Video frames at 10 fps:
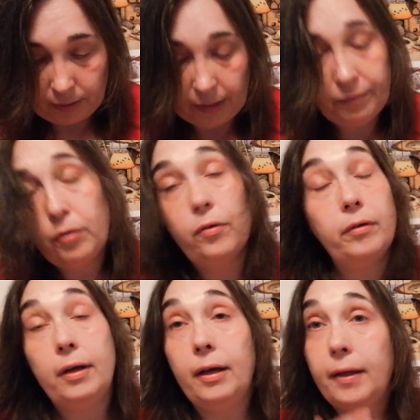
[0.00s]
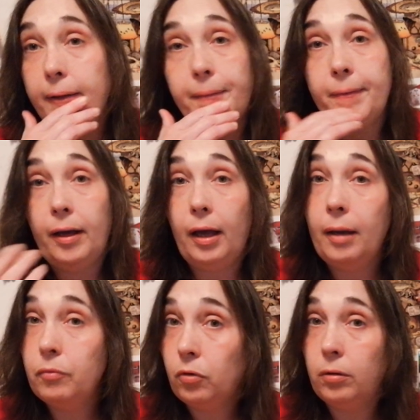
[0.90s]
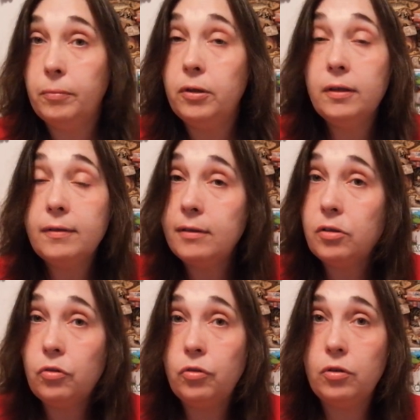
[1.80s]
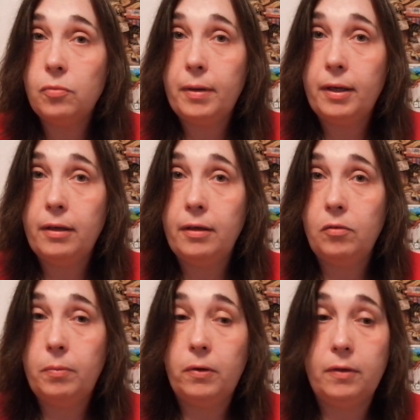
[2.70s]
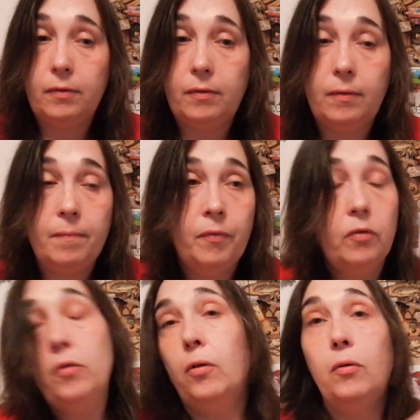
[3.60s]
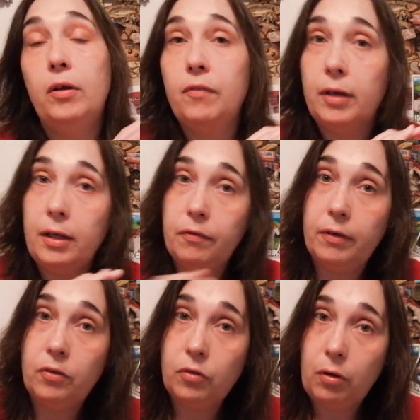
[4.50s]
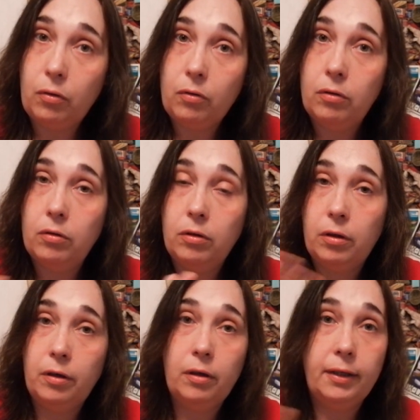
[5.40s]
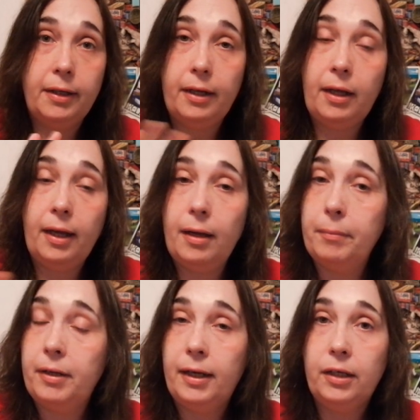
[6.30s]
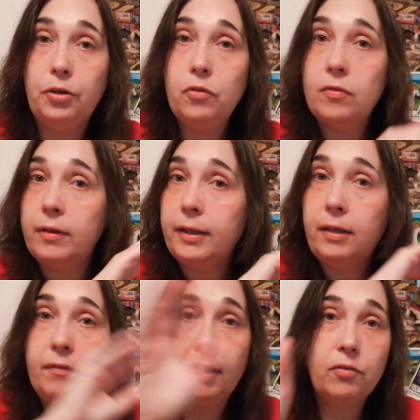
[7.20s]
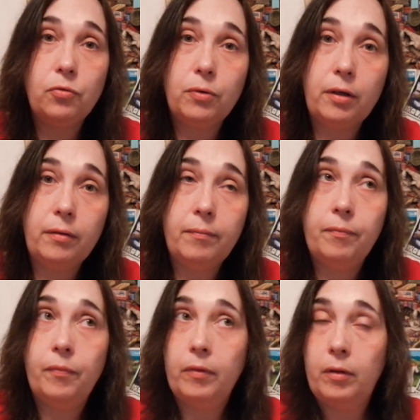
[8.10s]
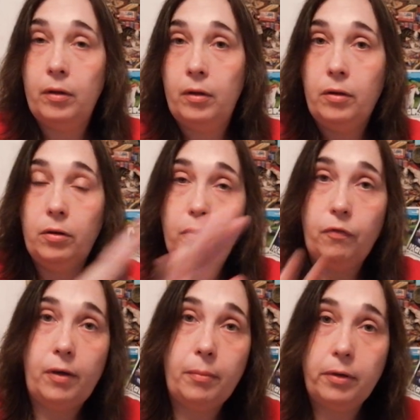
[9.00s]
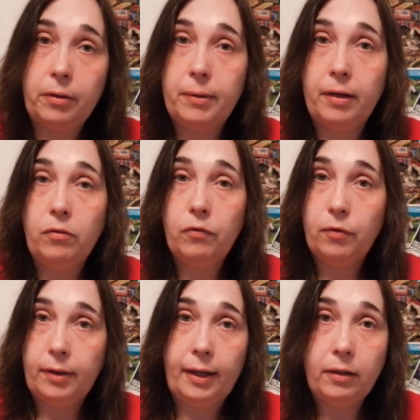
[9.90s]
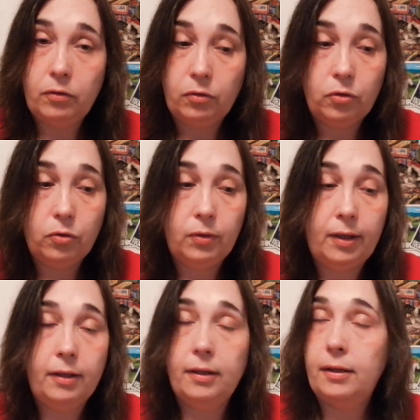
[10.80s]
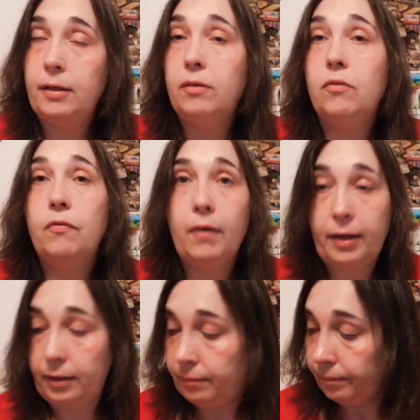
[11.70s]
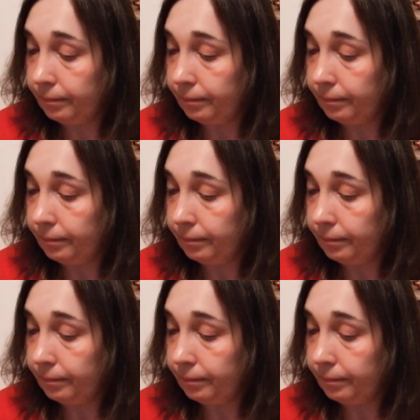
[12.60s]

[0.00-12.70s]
I've heard I, I'm sorry but this this is just my experience so if I if I sew the canal. I mean, I can just leave extra, you know, fabric around for that to do that, and then it's fine.